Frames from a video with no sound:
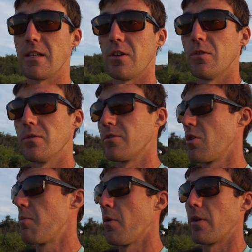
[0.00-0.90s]
You know, there's
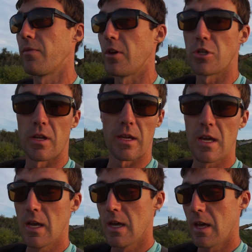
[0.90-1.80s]
no point of fishing
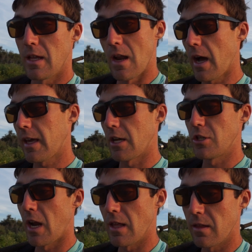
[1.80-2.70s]
and not
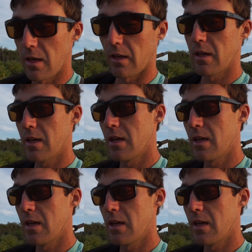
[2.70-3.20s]
catching anything